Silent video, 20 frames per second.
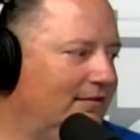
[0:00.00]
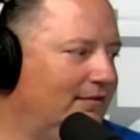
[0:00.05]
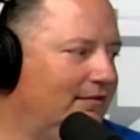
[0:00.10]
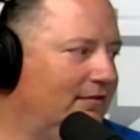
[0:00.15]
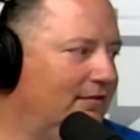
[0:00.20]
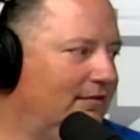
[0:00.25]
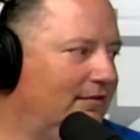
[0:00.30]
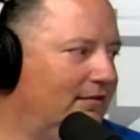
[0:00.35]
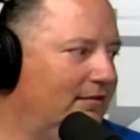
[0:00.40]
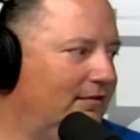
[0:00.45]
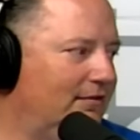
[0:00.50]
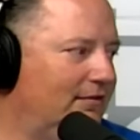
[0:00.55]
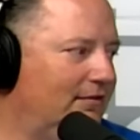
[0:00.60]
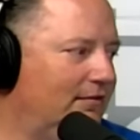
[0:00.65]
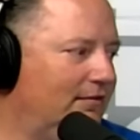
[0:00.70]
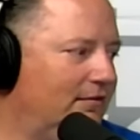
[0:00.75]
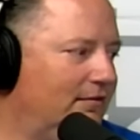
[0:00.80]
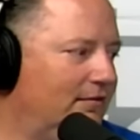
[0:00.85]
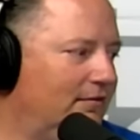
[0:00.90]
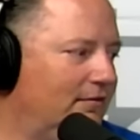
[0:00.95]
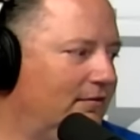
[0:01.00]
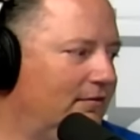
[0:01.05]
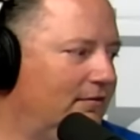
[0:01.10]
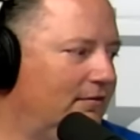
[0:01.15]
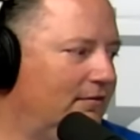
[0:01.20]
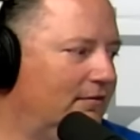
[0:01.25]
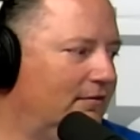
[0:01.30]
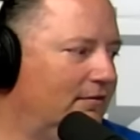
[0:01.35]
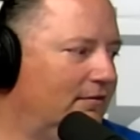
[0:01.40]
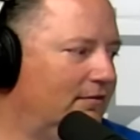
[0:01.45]

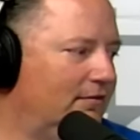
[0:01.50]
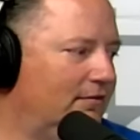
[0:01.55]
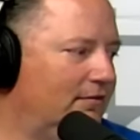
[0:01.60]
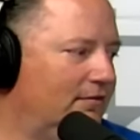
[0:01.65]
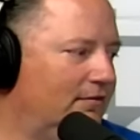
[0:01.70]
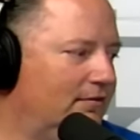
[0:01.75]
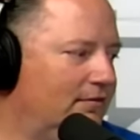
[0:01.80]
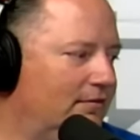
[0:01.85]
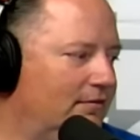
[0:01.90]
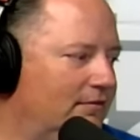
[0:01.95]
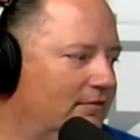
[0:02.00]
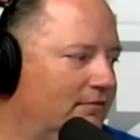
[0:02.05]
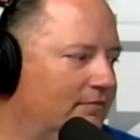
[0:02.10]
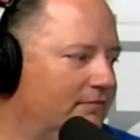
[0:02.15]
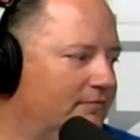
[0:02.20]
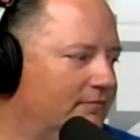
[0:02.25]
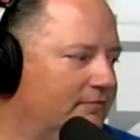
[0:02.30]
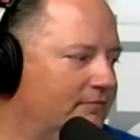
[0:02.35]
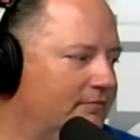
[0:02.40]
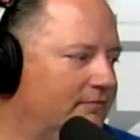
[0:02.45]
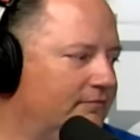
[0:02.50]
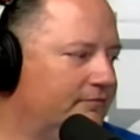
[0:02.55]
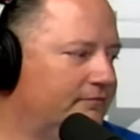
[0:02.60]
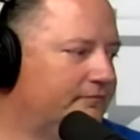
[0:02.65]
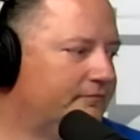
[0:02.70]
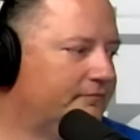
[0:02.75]
(not speaking)